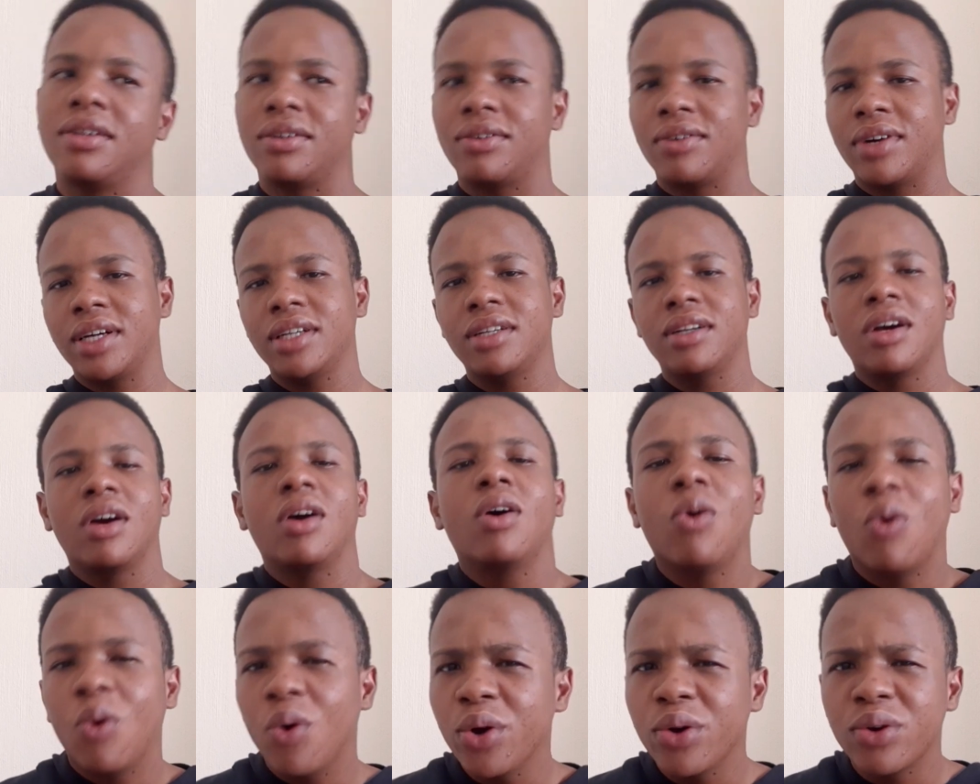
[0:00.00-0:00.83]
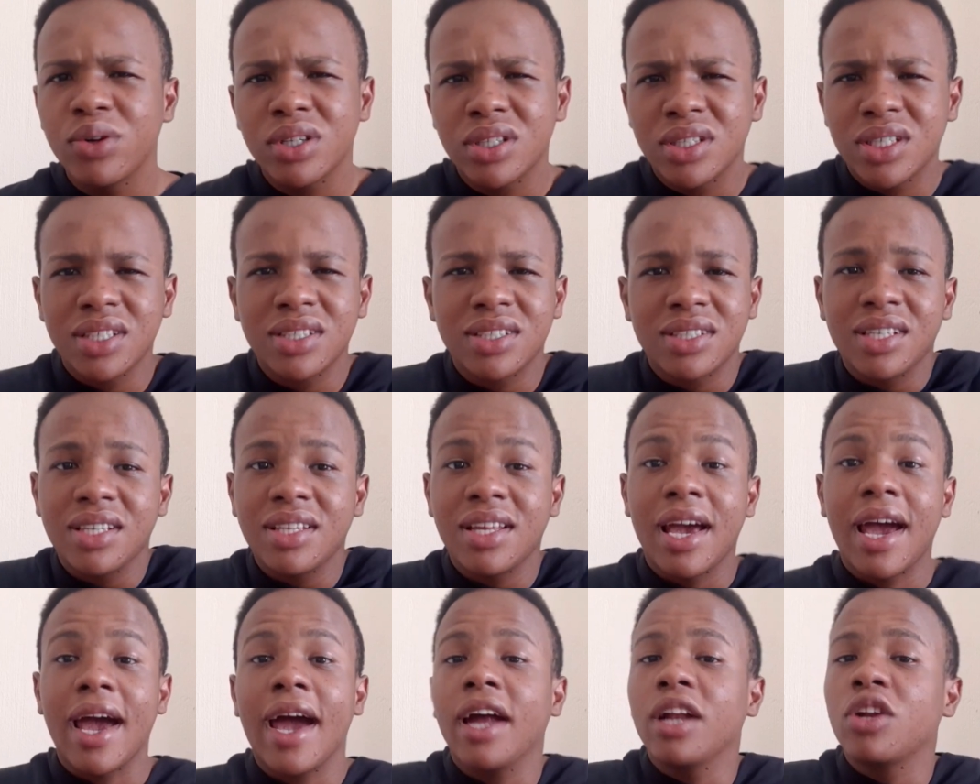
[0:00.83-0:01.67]
right? Or you could just see
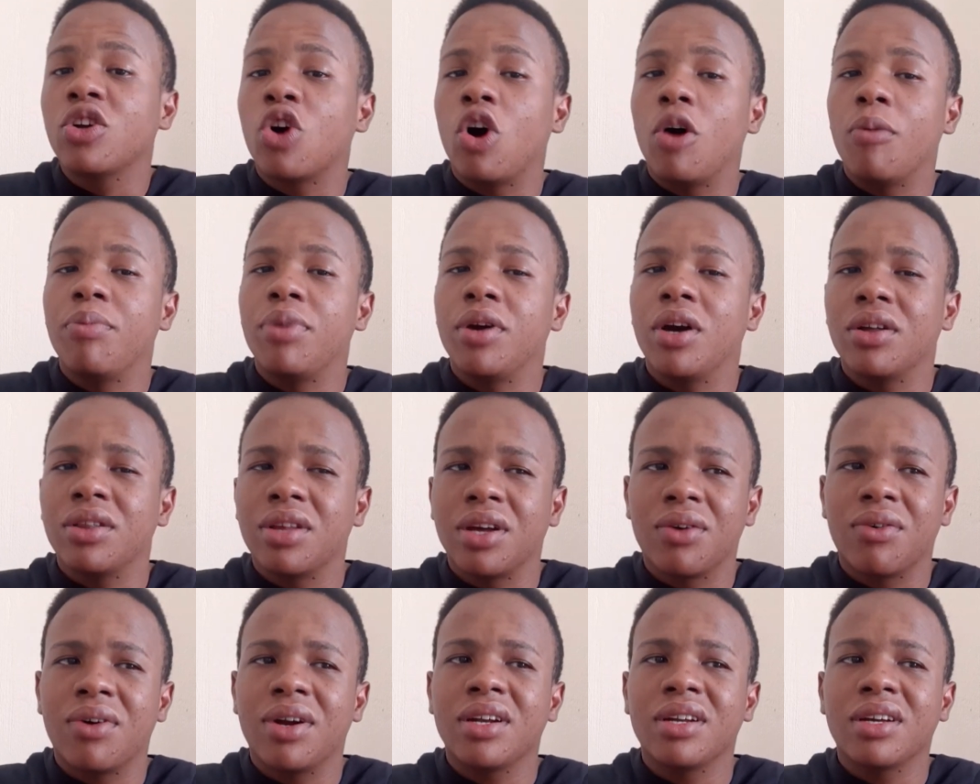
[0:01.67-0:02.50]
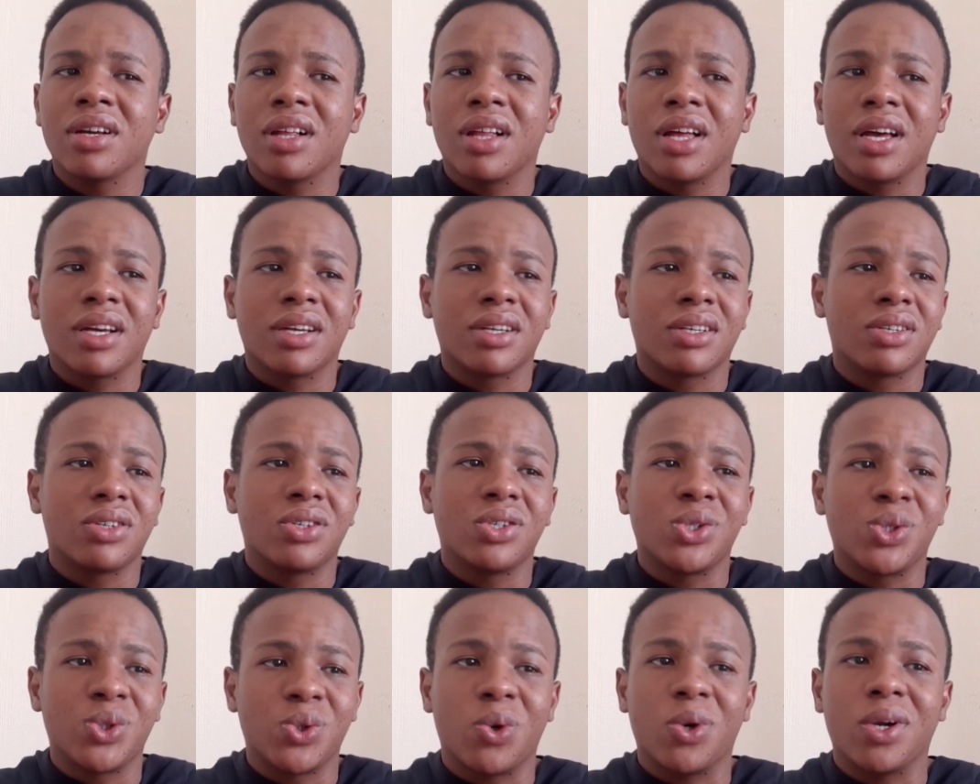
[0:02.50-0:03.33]
the ad copy. Are they running like
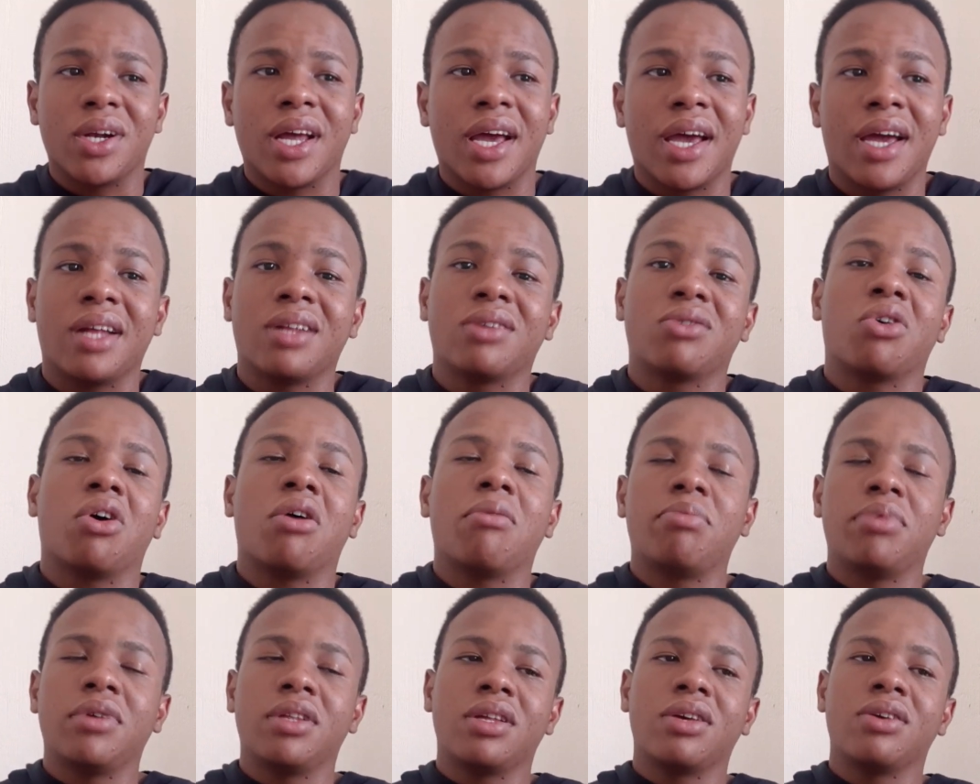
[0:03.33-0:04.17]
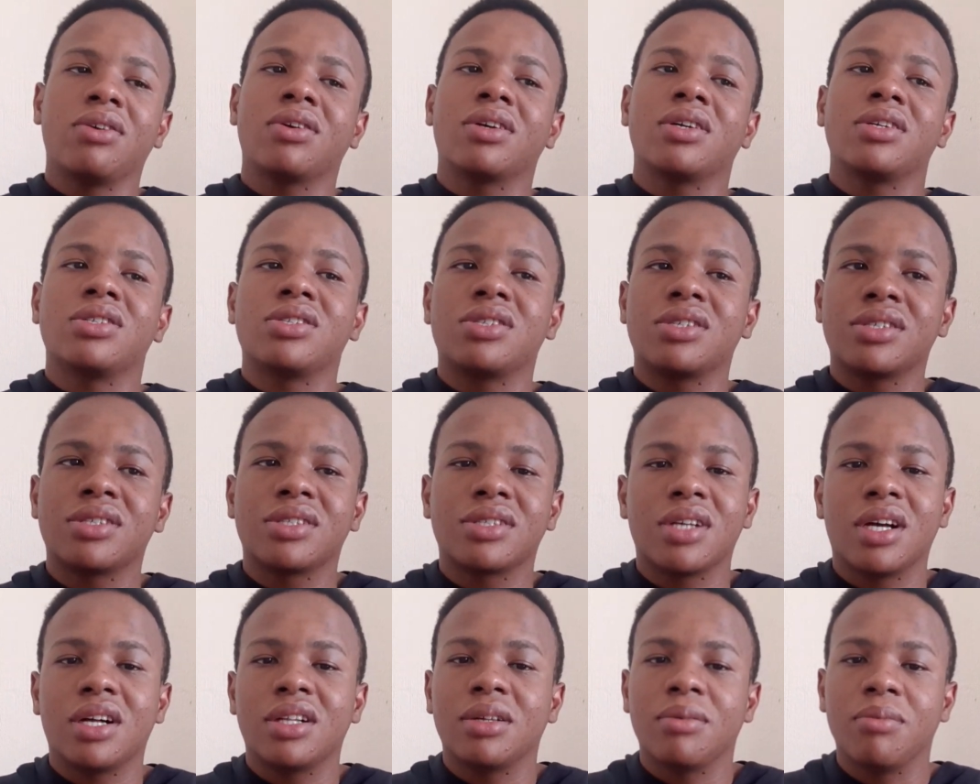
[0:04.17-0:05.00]
short ad copy? Then you can just
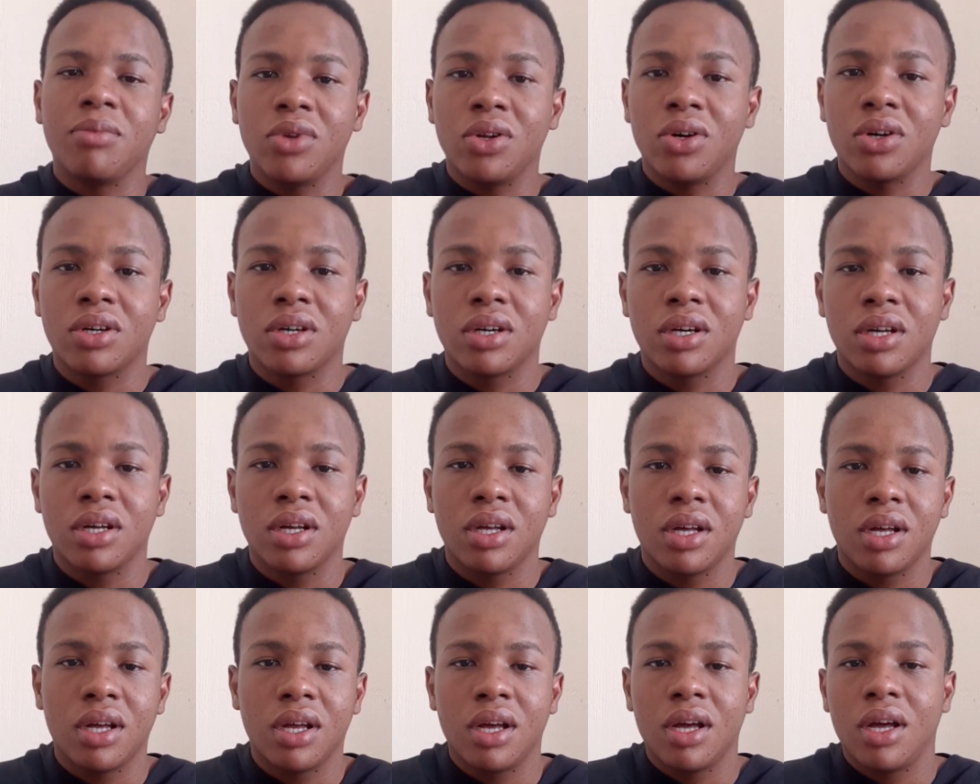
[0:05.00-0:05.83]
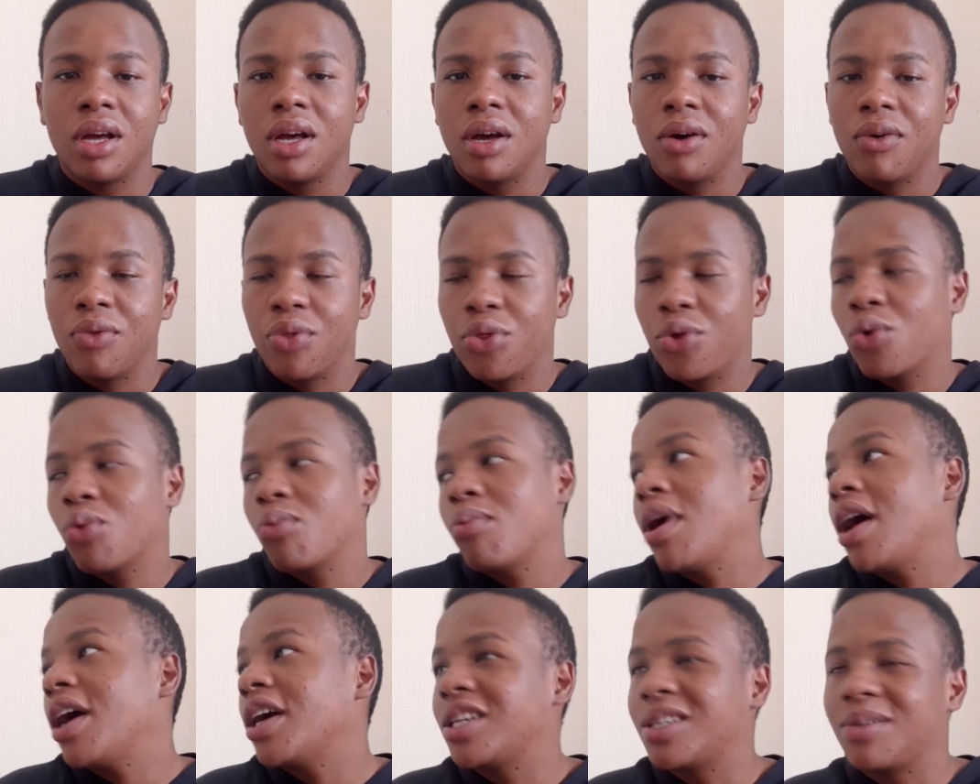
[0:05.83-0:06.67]
tell them, look, through
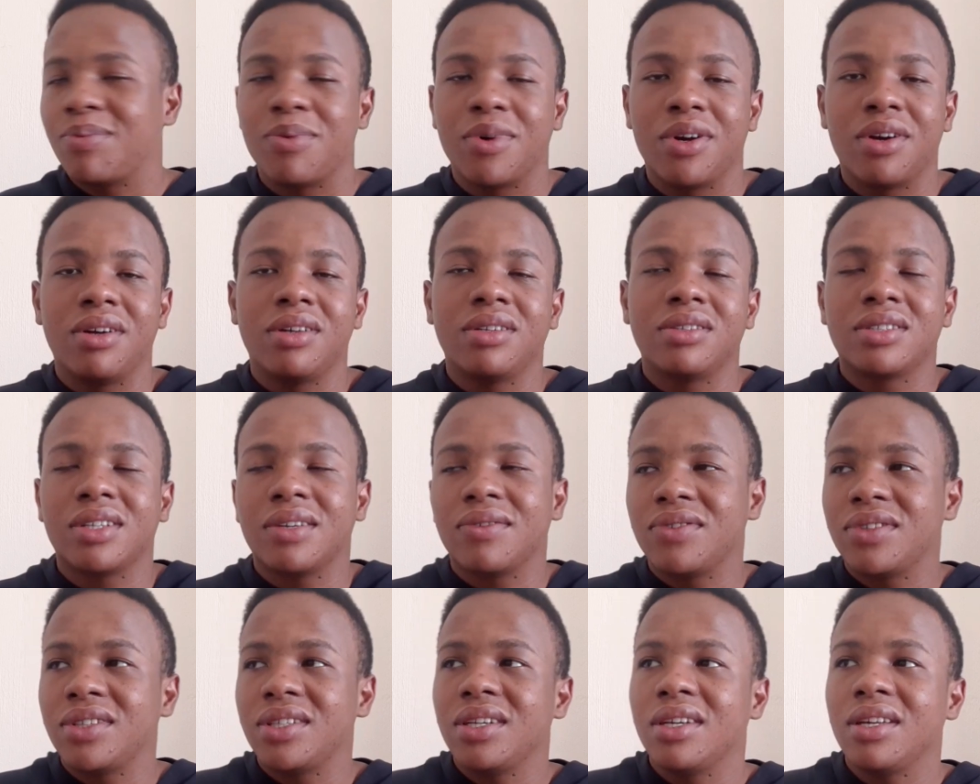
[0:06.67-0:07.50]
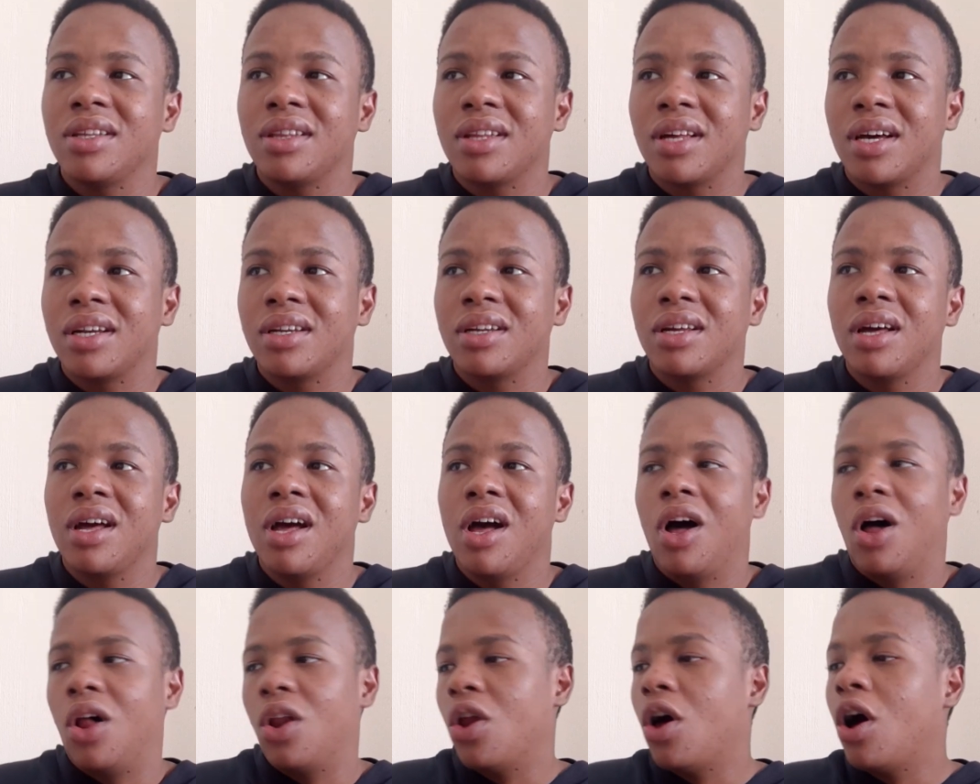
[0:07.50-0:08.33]
my experience of seeing that
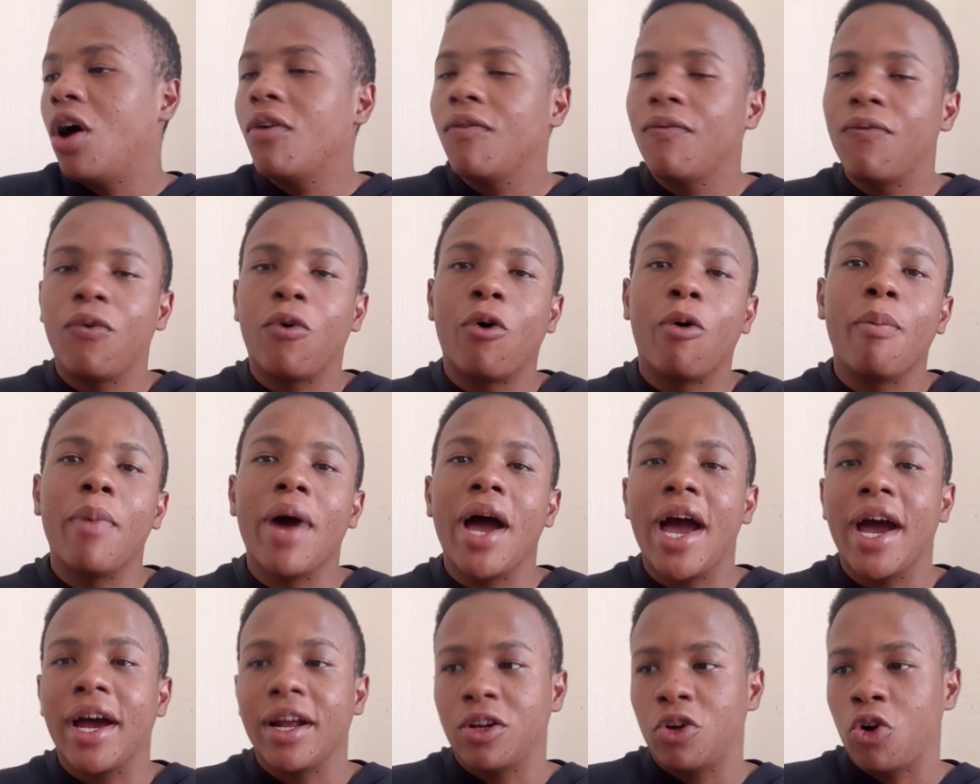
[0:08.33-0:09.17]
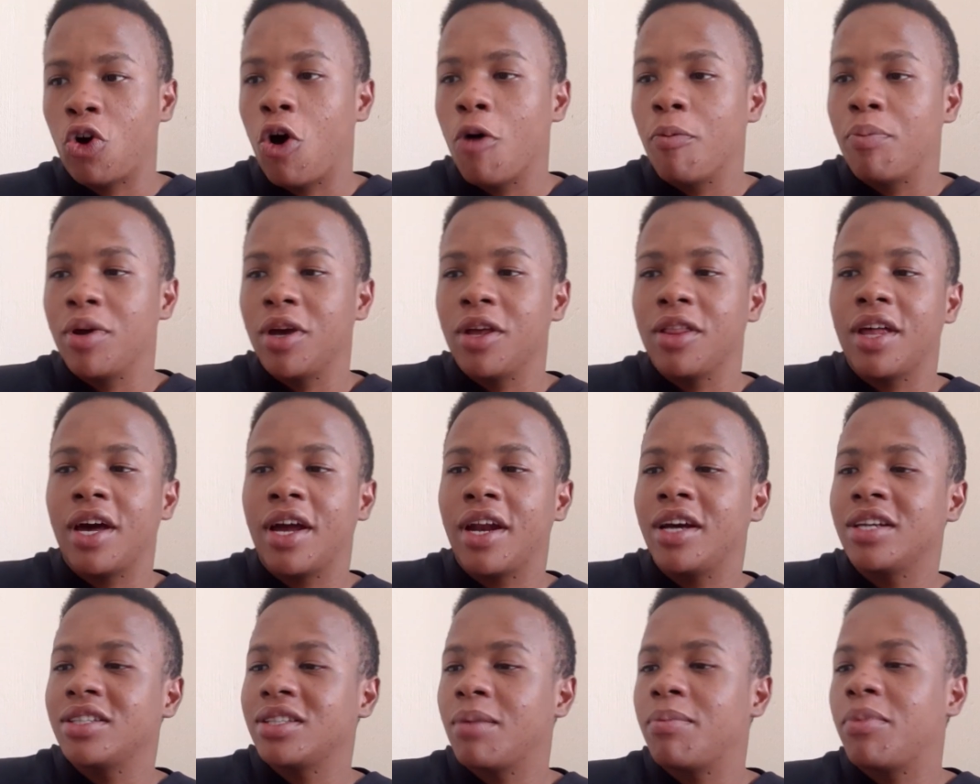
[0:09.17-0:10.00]
long form ad copy that
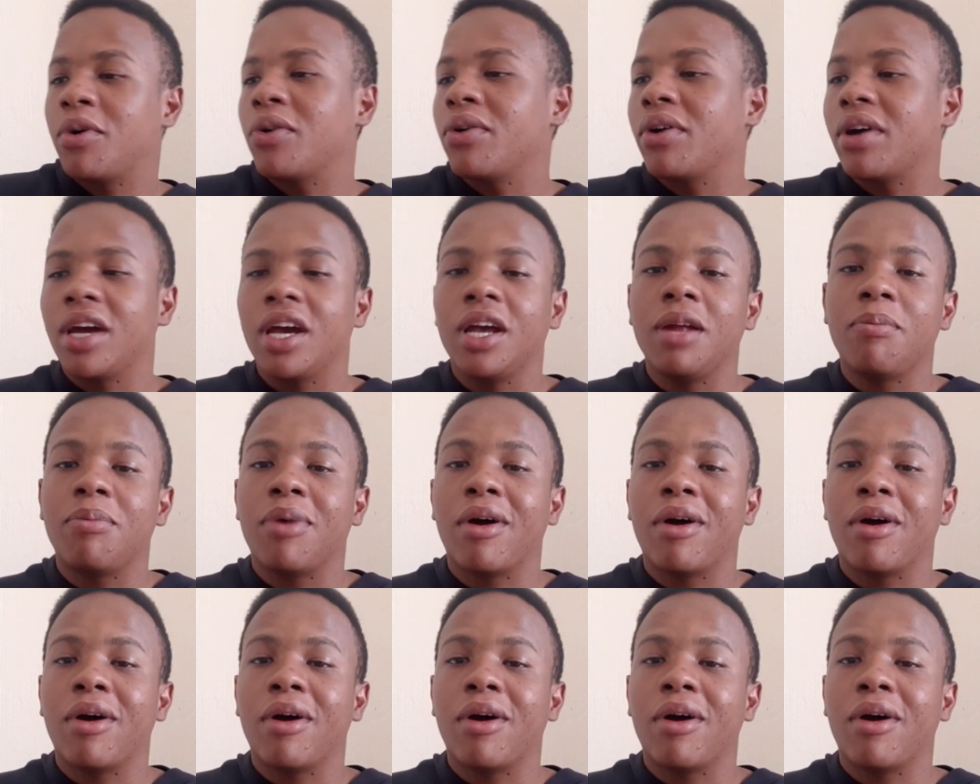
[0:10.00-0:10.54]
has about 8